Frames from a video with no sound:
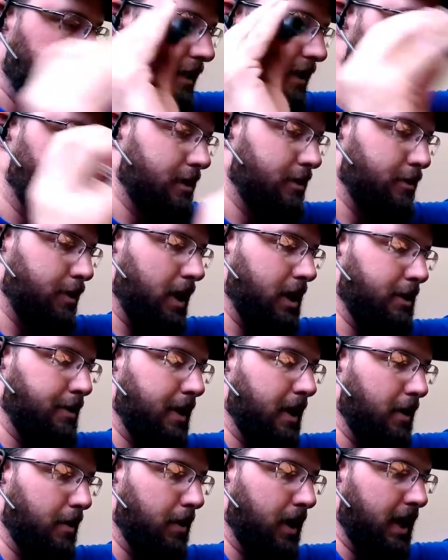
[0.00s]
This is my
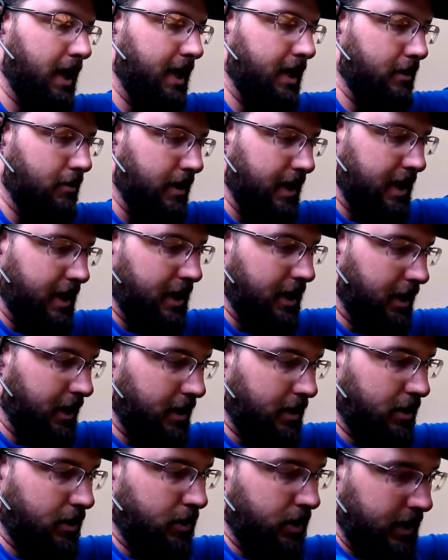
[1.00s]
spare blade, ready to
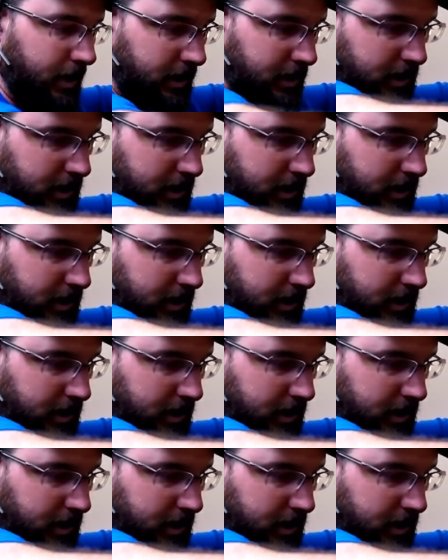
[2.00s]
go.